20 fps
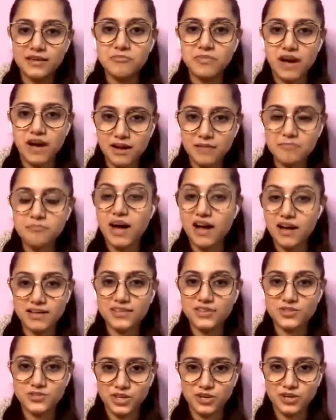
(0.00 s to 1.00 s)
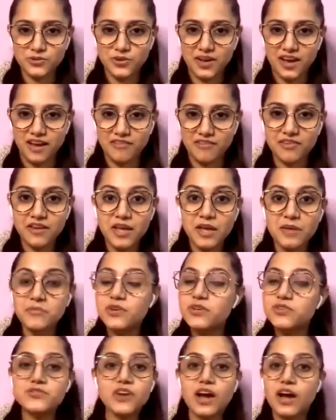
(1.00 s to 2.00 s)
Mahadasha to have
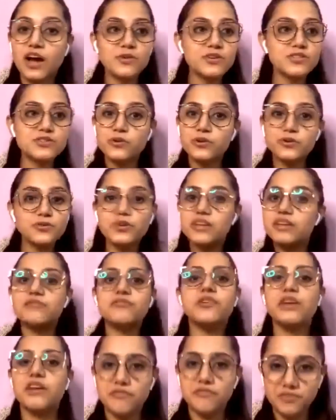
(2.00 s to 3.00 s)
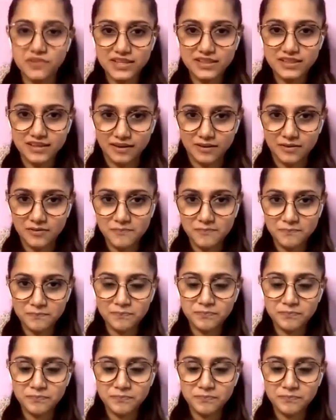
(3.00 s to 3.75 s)
because Rahu is going to give you everything.